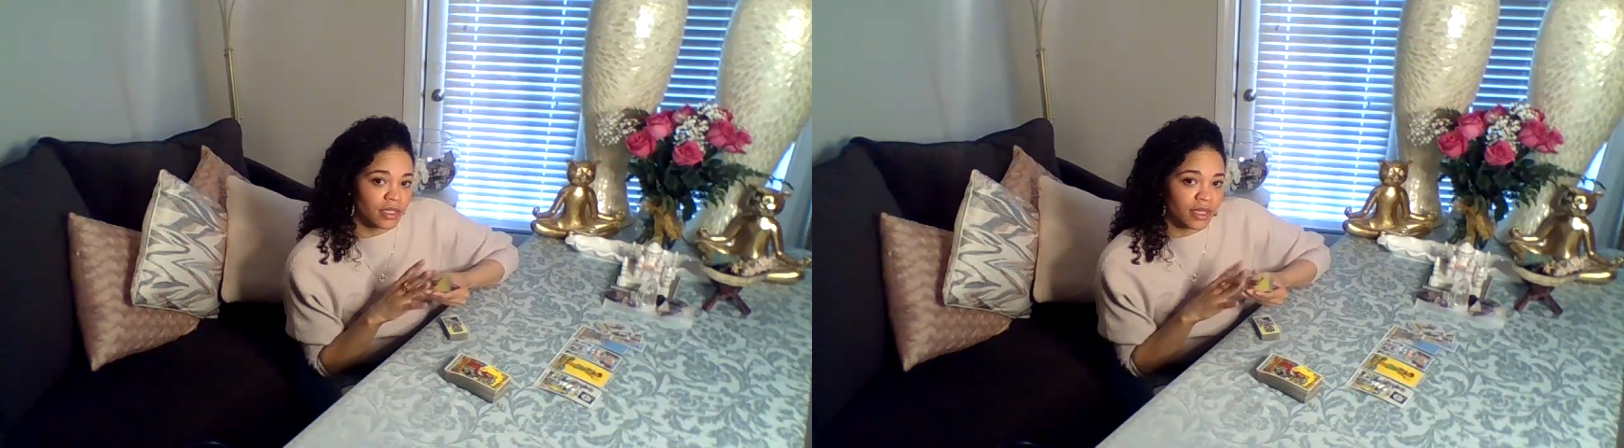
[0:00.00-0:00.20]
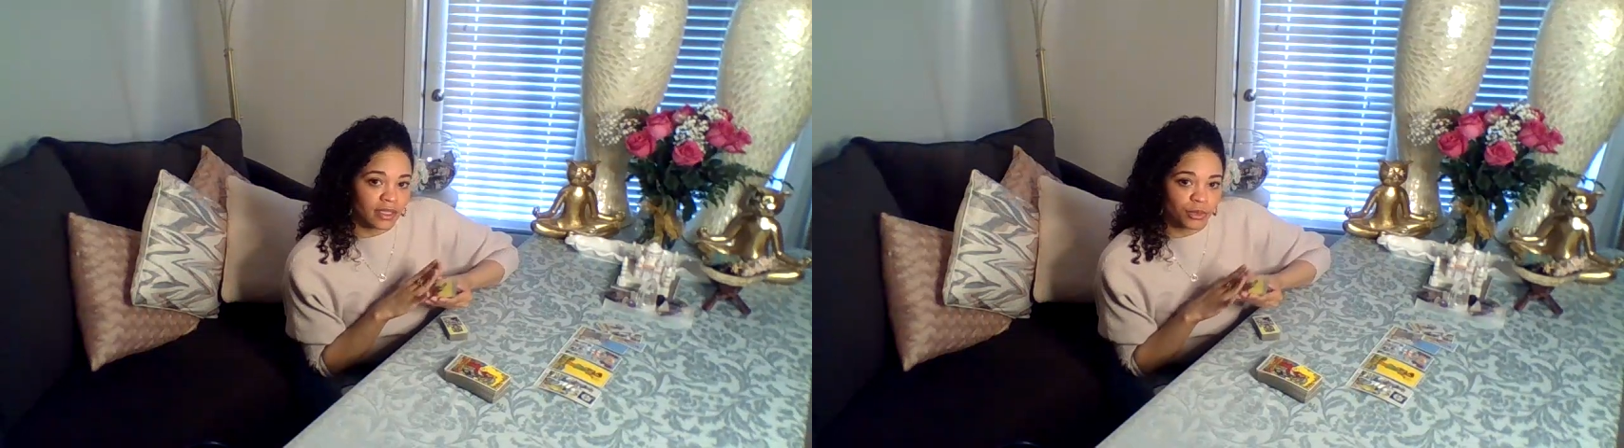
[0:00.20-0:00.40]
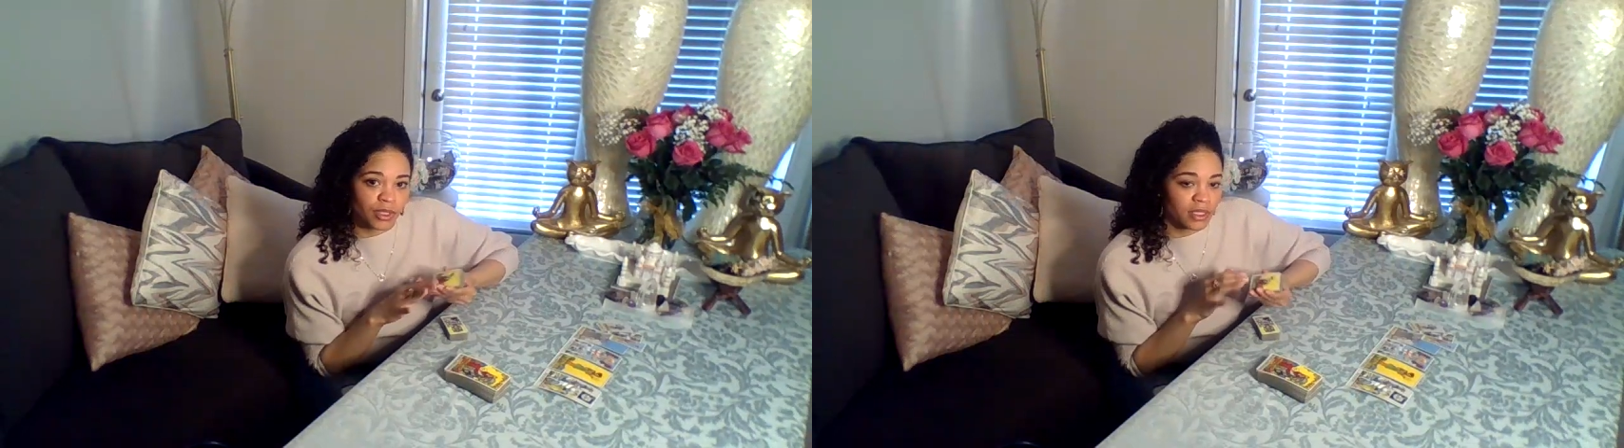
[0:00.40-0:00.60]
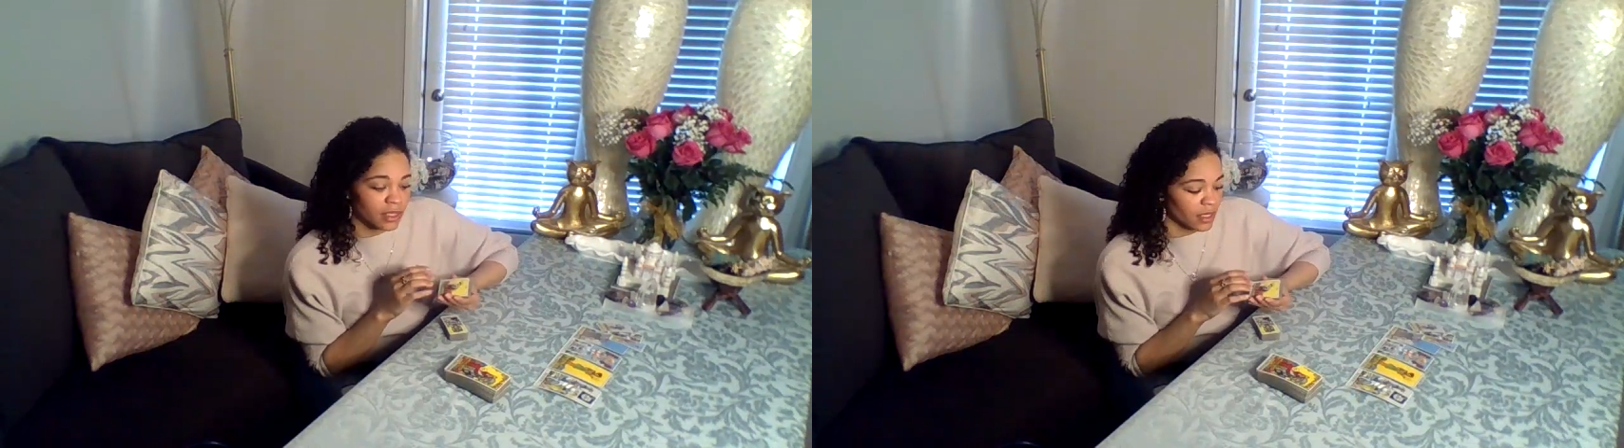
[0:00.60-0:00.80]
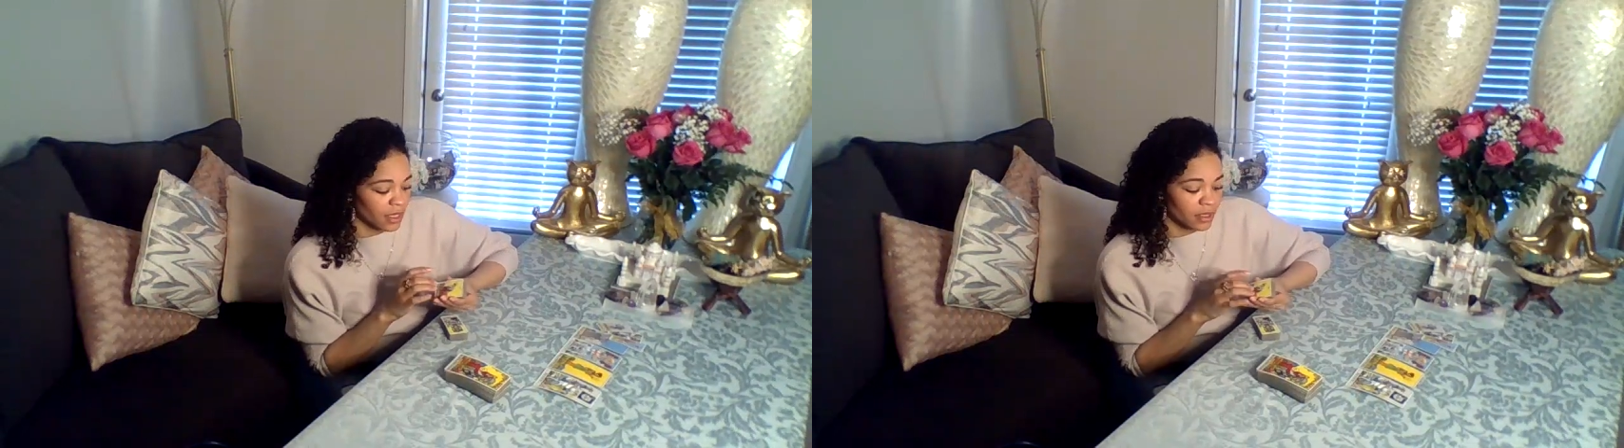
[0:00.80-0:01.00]
That's what this
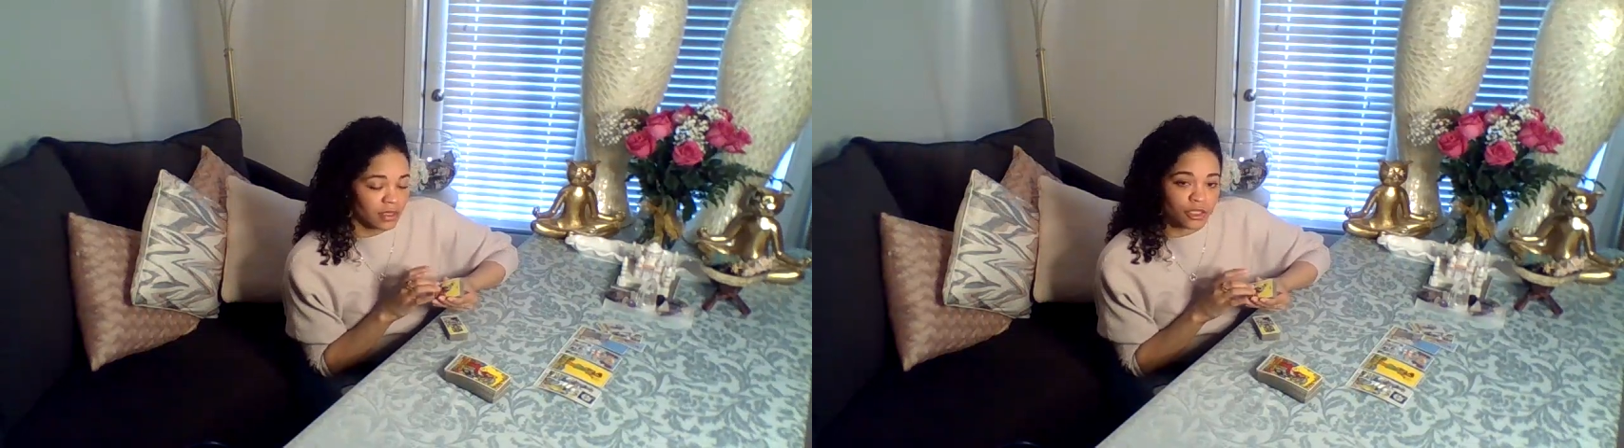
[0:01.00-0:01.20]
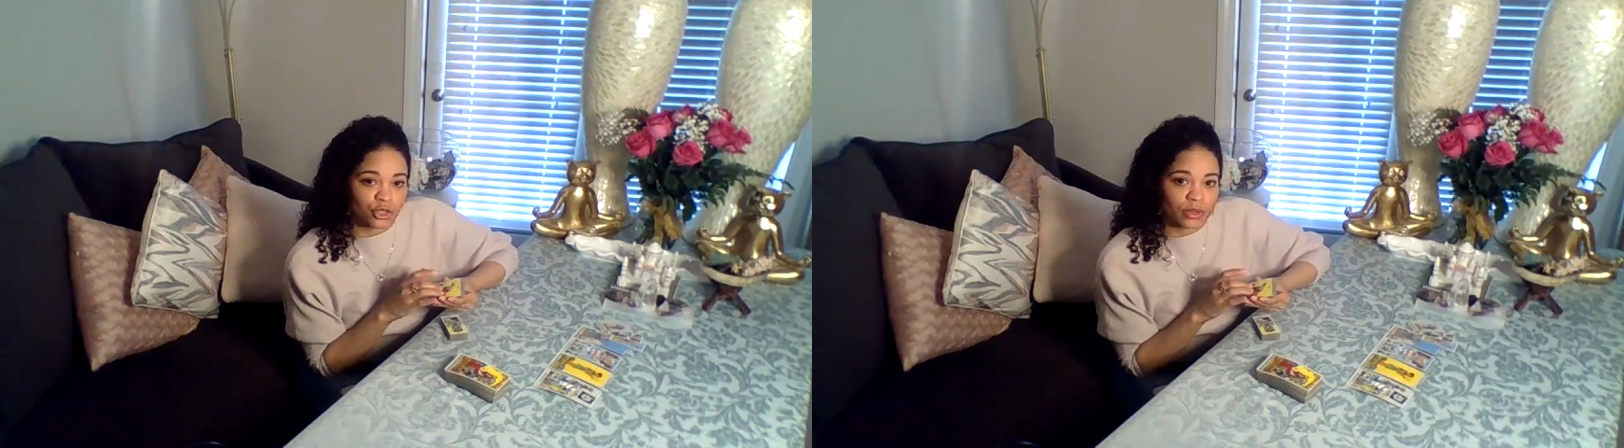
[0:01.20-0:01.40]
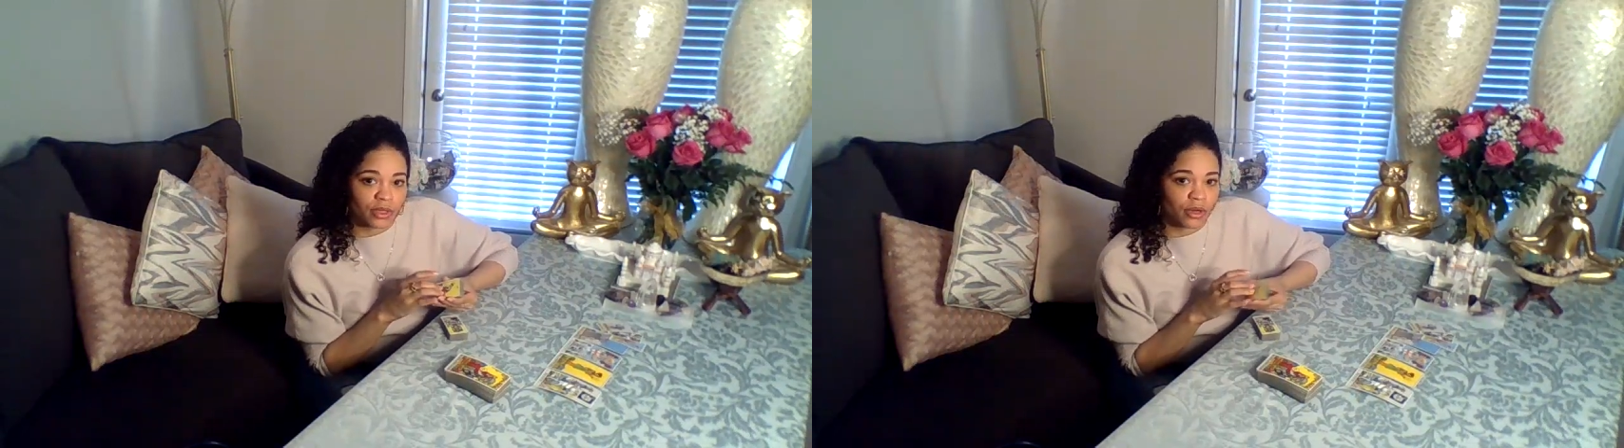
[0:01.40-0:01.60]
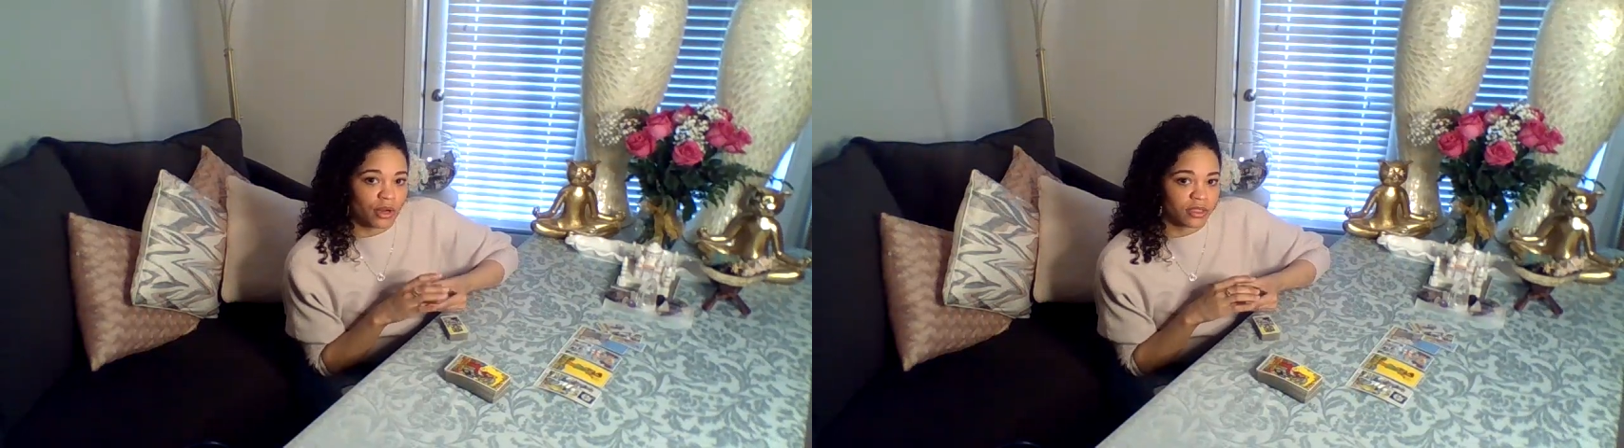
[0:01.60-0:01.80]
says. The Strength card